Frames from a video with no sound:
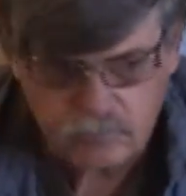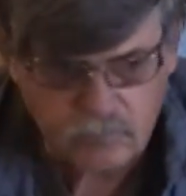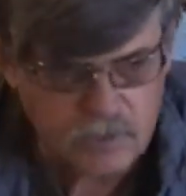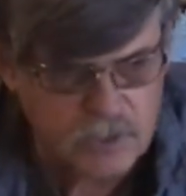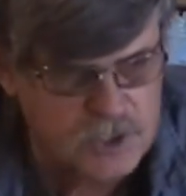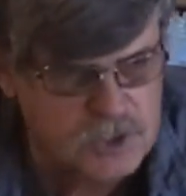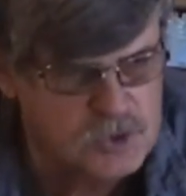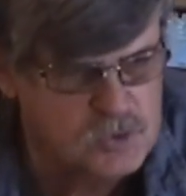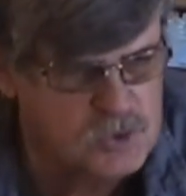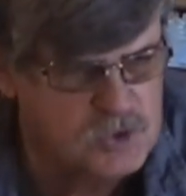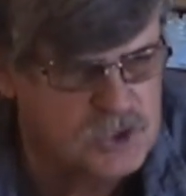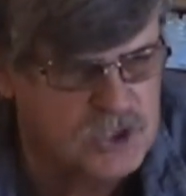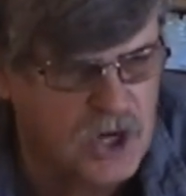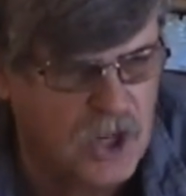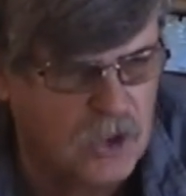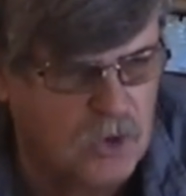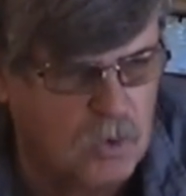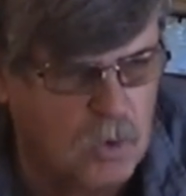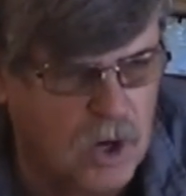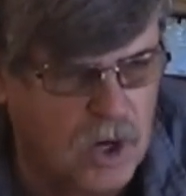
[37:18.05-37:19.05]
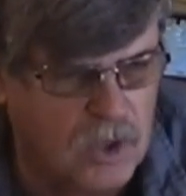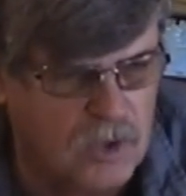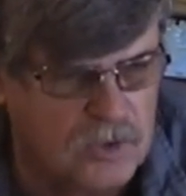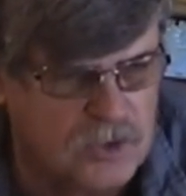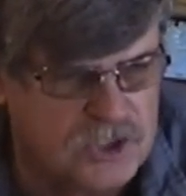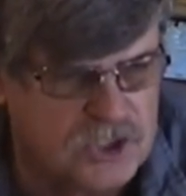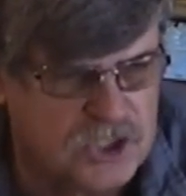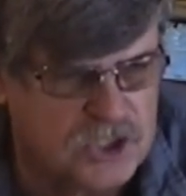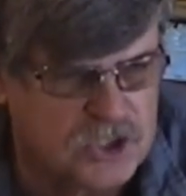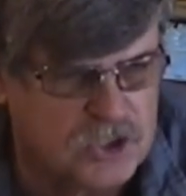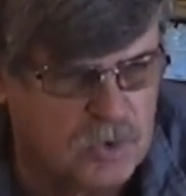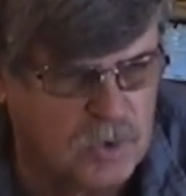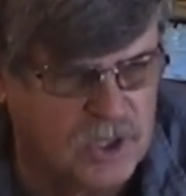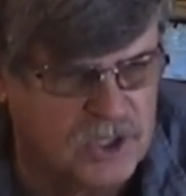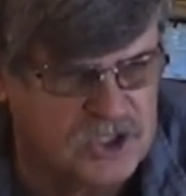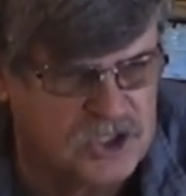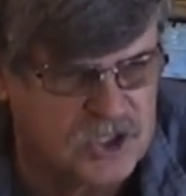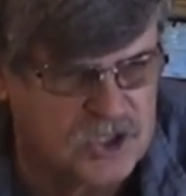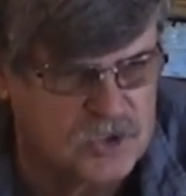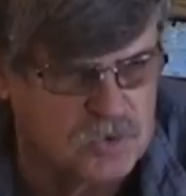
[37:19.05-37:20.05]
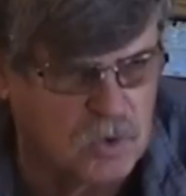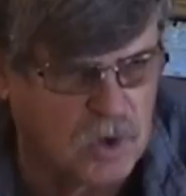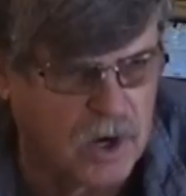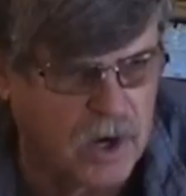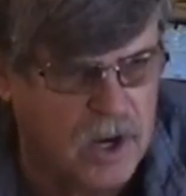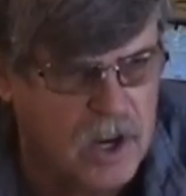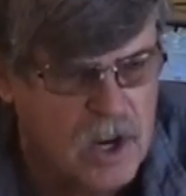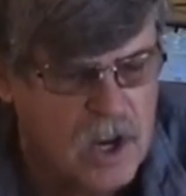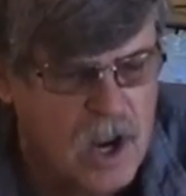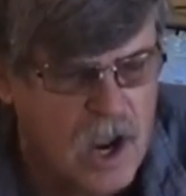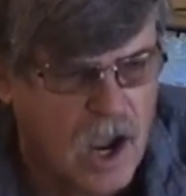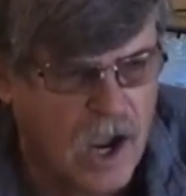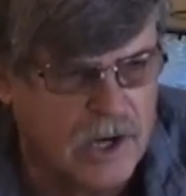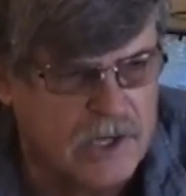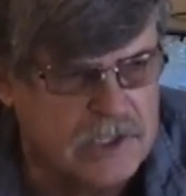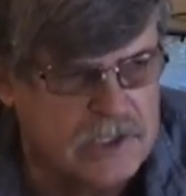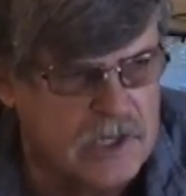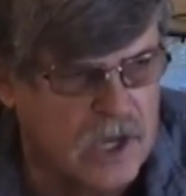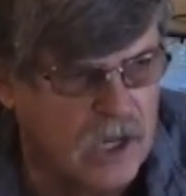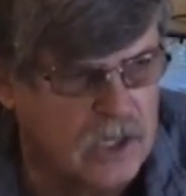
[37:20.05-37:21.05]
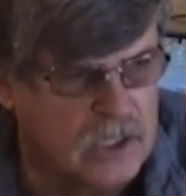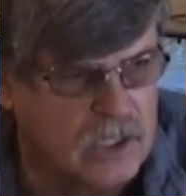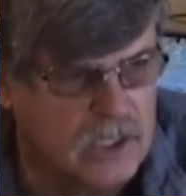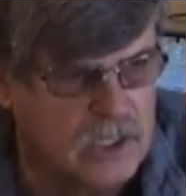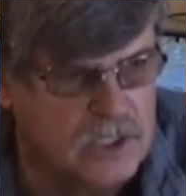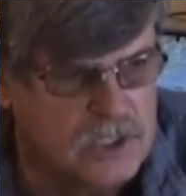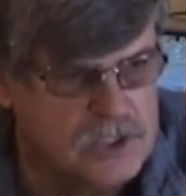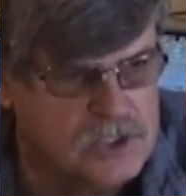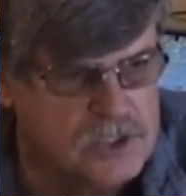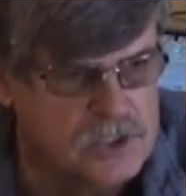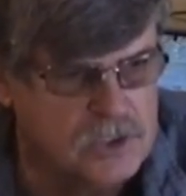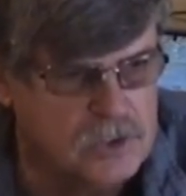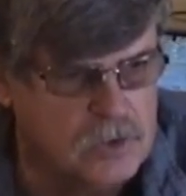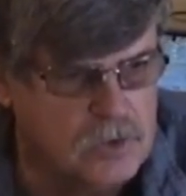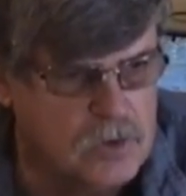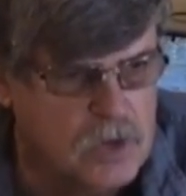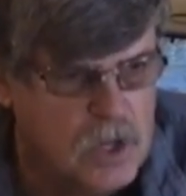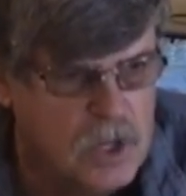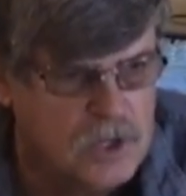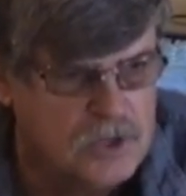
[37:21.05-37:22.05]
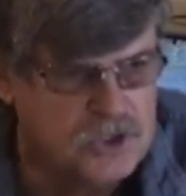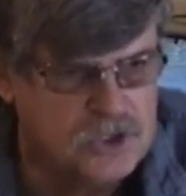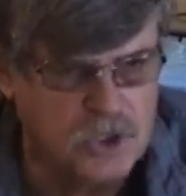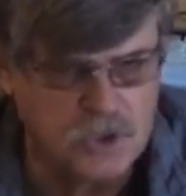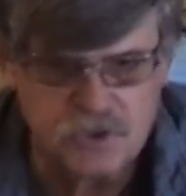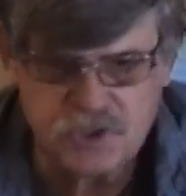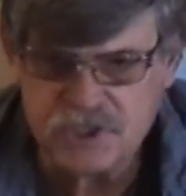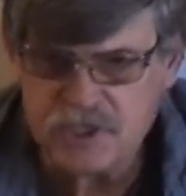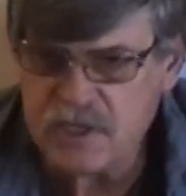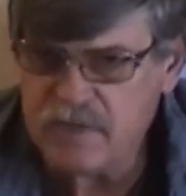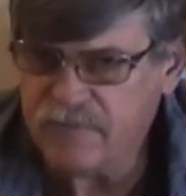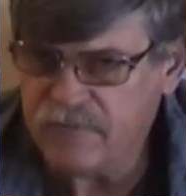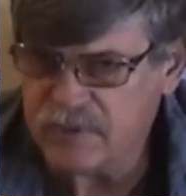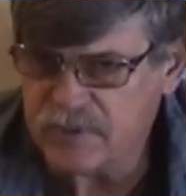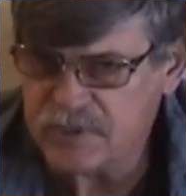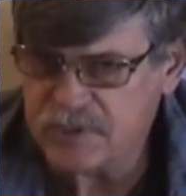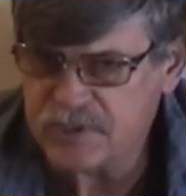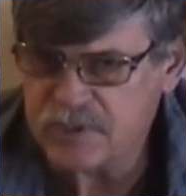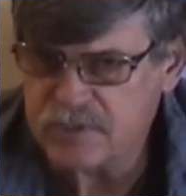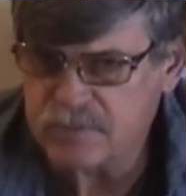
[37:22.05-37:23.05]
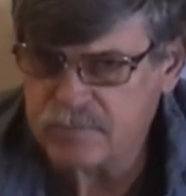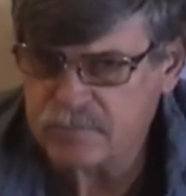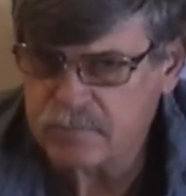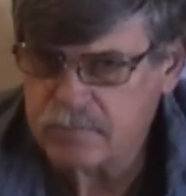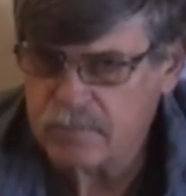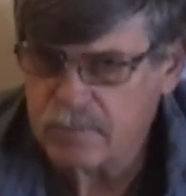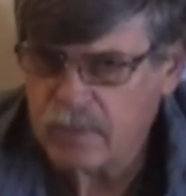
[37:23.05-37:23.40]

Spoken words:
This was another one of those situations where I dug into Josephus